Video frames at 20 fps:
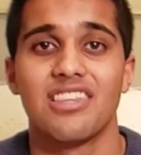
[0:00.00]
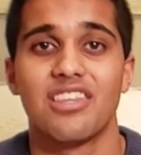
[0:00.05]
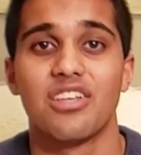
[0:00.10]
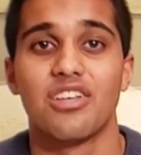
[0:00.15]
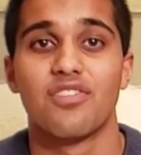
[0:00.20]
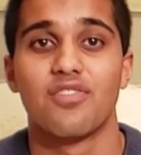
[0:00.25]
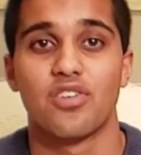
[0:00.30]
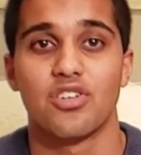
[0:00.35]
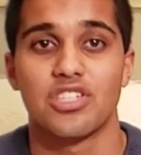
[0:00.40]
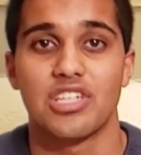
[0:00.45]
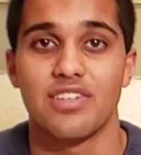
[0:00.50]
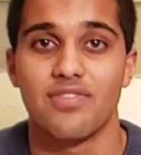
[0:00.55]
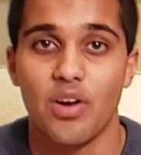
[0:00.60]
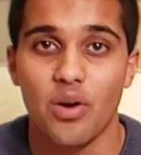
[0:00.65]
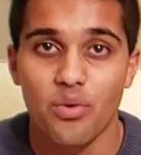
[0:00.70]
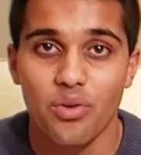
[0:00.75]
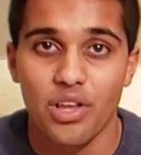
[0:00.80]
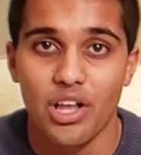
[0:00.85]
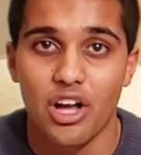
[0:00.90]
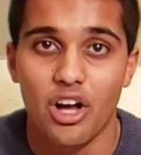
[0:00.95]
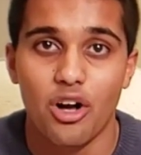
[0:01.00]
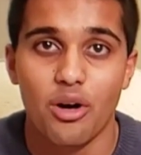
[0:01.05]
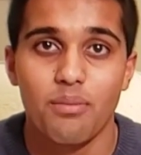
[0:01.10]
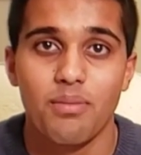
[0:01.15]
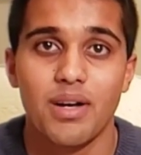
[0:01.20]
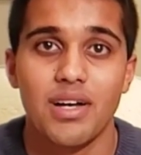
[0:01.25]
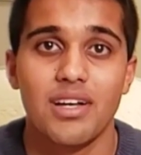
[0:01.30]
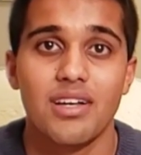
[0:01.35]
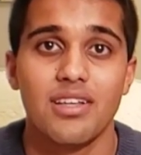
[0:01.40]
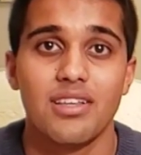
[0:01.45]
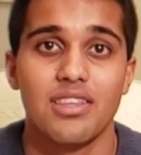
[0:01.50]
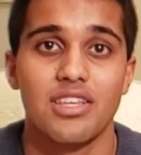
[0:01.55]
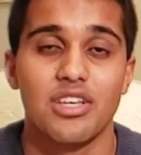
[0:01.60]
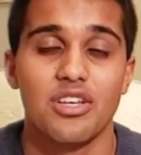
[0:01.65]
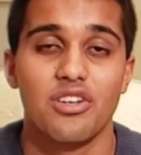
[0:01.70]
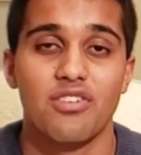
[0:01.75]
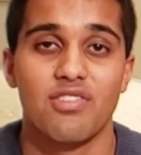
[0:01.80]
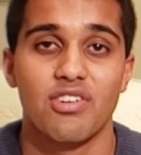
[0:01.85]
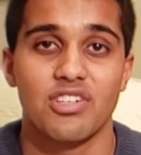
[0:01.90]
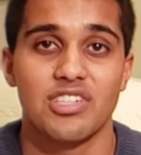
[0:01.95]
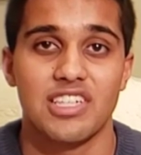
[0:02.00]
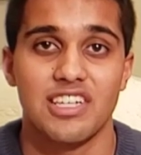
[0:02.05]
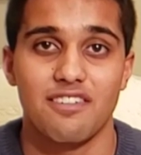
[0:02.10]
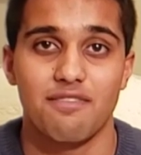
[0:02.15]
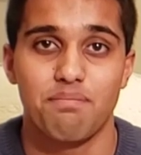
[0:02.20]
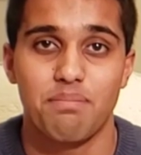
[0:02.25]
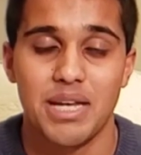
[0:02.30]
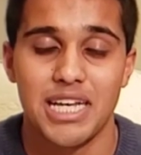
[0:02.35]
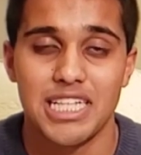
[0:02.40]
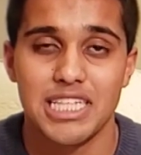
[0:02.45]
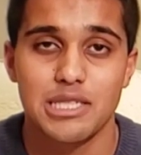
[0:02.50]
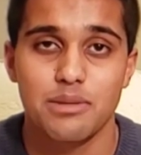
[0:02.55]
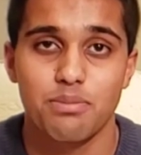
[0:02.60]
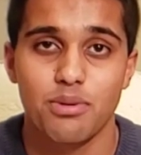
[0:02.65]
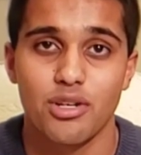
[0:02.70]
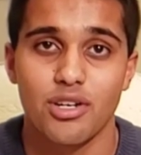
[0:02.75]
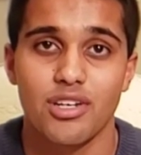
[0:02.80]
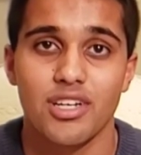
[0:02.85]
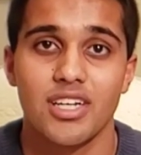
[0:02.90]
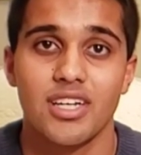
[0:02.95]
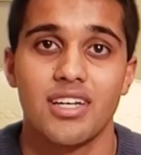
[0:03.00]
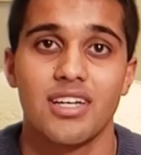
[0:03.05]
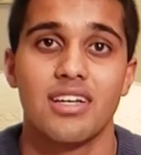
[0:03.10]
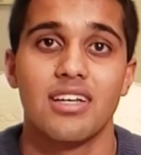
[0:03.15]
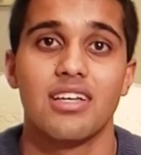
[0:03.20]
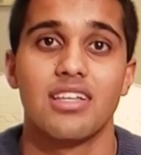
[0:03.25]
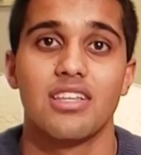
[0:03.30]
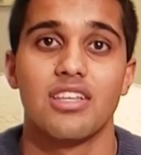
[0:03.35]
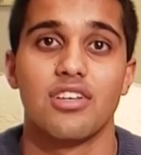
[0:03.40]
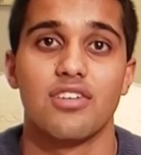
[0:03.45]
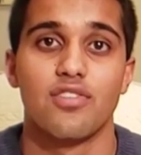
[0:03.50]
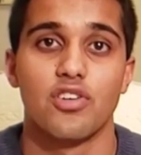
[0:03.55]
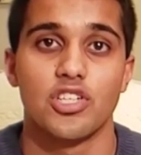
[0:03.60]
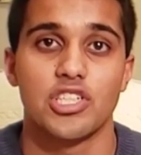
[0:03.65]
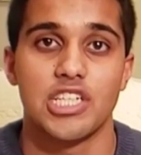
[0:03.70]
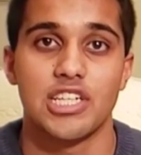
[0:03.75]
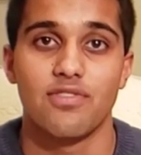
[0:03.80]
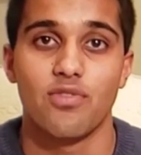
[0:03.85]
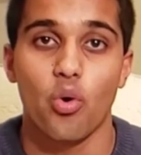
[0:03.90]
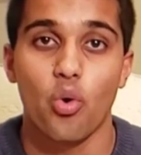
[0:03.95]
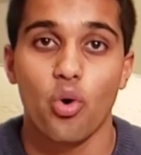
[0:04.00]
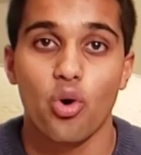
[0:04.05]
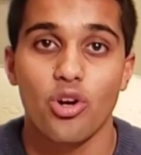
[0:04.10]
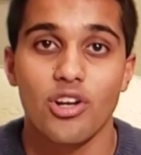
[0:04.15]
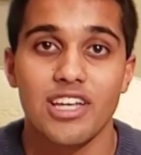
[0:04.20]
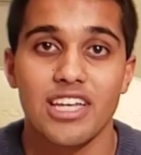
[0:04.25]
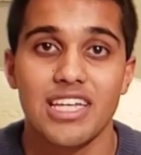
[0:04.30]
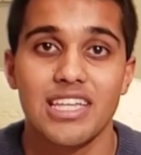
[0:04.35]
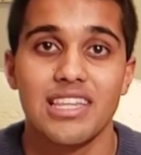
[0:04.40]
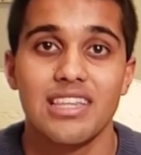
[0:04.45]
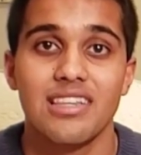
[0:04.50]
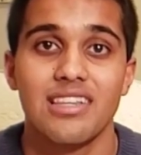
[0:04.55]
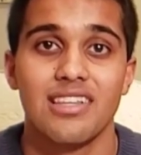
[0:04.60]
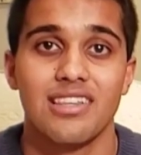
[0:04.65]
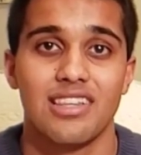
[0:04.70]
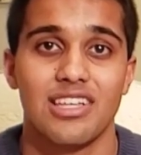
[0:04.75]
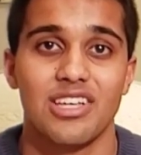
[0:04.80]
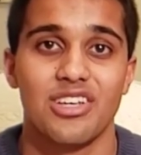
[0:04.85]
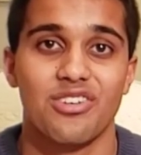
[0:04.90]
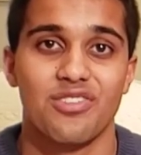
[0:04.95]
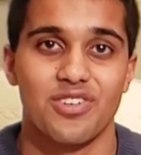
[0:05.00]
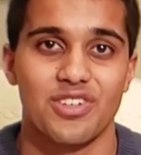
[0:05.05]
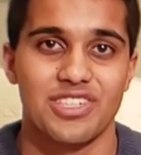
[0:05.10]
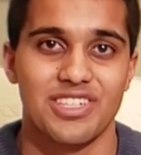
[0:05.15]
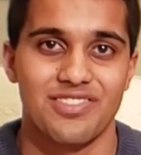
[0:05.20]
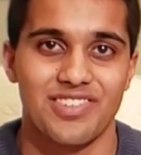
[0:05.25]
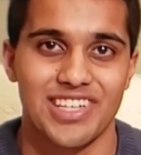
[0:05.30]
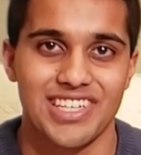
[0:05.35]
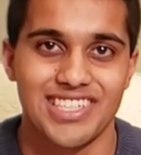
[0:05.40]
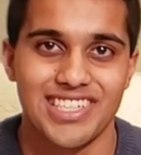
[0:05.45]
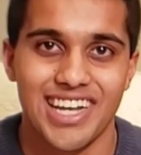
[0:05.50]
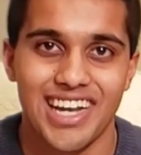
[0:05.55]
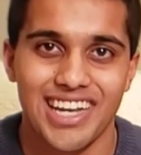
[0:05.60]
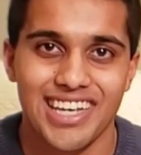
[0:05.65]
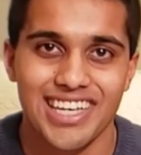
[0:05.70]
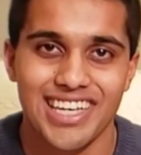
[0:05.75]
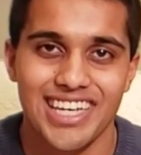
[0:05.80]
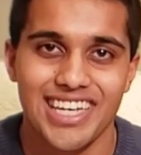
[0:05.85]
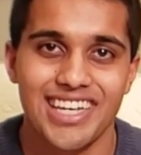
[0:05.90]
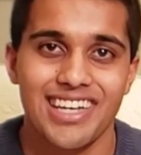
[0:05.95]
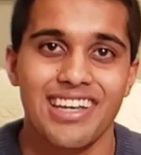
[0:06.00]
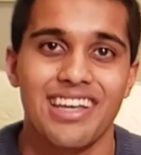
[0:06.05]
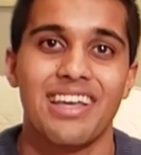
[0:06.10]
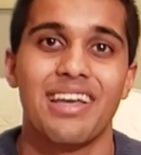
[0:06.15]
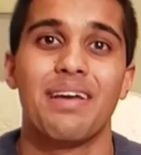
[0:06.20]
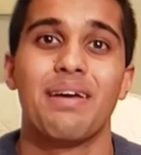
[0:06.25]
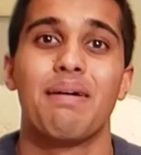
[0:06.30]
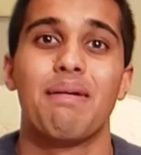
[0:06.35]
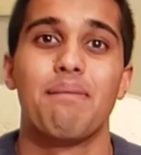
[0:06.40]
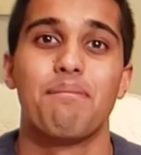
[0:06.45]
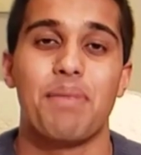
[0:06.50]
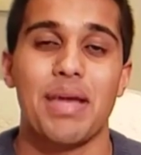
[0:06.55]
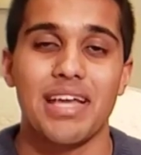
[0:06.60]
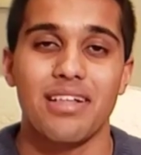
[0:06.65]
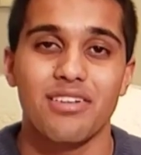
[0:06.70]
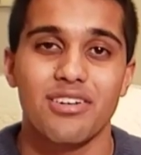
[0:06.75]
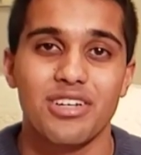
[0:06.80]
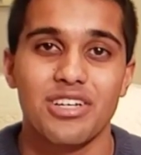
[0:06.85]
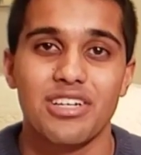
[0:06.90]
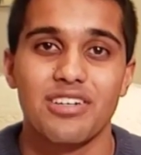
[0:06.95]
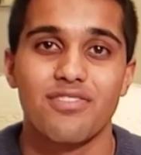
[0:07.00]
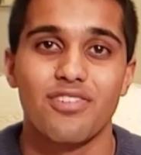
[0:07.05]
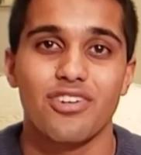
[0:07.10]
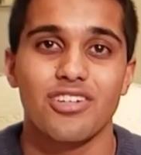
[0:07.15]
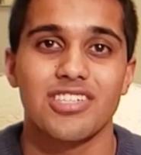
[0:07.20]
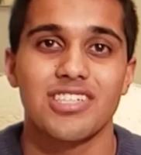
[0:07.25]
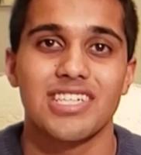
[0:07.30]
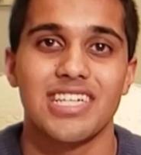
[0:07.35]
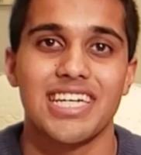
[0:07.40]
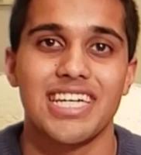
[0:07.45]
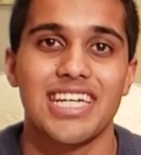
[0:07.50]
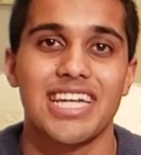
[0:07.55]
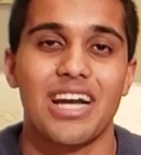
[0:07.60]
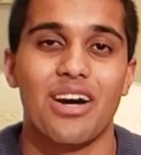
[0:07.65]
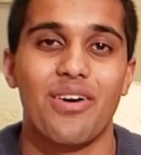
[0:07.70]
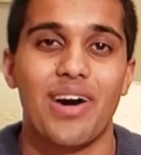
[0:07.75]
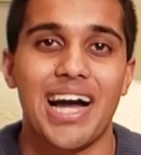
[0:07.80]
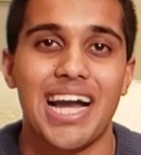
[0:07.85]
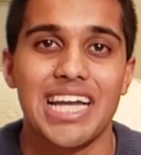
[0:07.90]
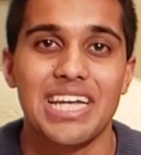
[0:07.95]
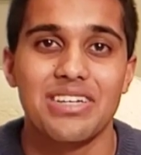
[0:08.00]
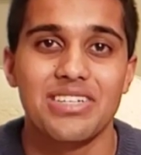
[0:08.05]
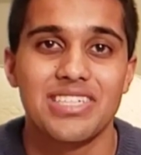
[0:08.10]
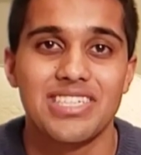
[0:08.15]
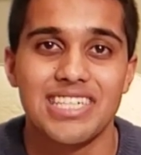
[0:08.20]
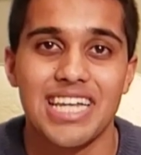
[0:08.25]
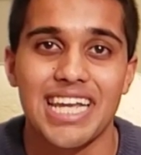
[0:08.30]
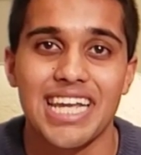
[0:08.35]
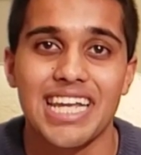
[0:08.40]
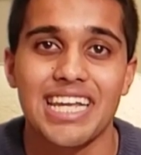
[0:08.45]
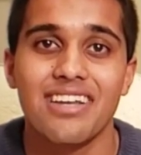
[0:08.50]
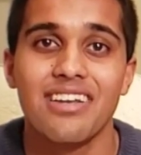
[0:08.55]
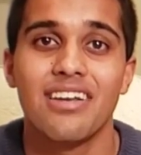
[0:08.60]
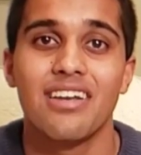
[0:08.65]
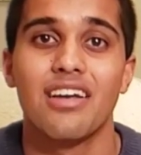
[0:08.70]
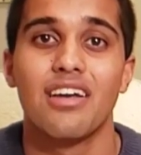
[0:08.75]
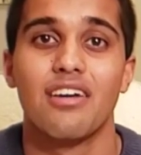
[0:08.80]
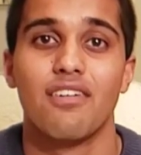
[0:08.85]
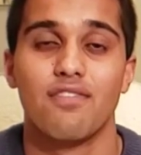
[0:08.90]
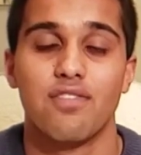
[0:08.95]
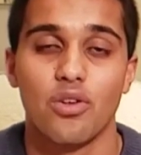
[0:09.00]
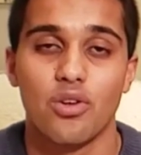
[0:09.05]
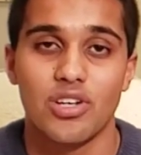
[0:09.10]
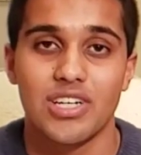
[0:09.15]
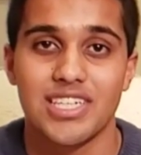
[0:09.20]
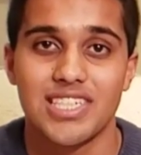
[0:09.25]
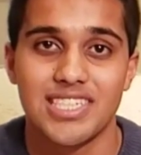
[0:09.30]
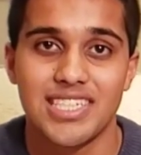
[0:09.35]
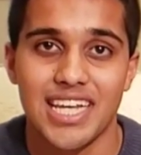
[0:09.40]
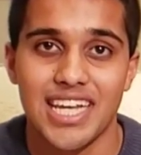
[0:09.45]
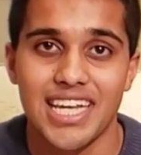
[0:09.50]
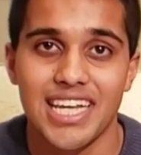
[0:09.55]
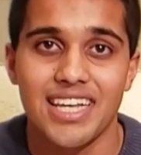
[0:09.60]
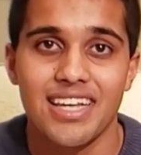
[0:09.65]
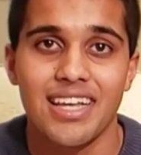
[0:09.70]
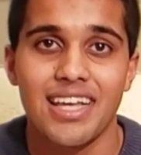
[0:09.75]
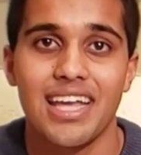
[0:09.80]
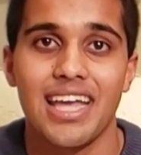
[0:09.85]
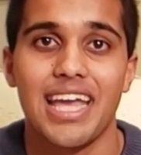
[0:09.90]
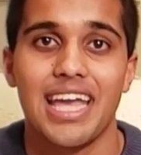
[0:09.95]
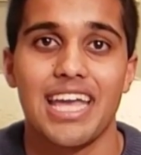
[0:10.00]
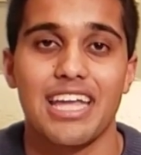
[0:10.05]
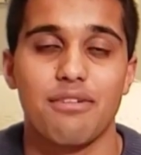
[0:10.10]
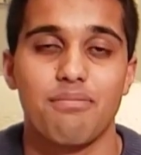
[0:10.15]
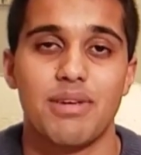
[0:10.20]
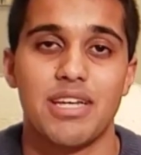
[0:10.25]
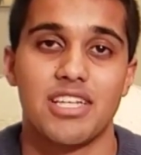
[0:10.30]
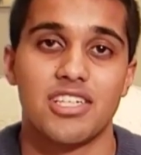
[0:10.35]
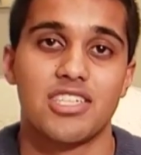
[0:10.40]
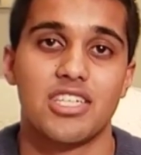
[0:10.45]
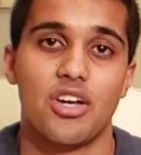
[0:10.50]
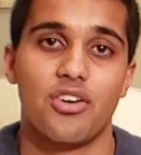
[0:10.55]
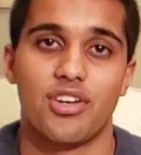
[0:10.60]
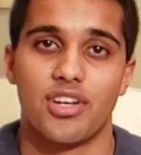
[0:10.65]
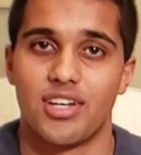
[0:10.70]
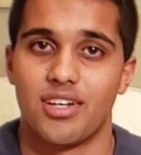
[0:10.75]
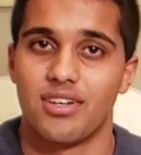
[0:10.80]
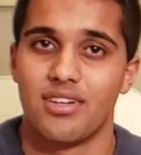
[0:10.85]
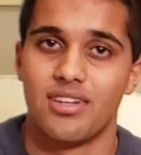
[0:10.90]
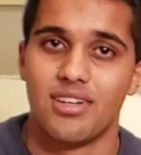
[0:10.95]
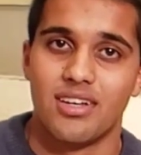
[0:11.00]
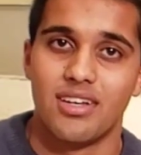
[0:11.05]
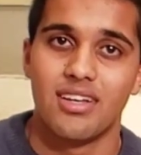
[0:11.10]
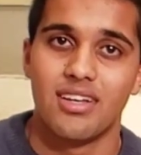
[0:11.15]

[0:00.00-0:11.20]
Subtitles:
the University of Oklahoma, the University of Pittsburgh, the University of Oregon, the University of Kentucky, Baylor University, Ohio State, Florida State, and Minnesota.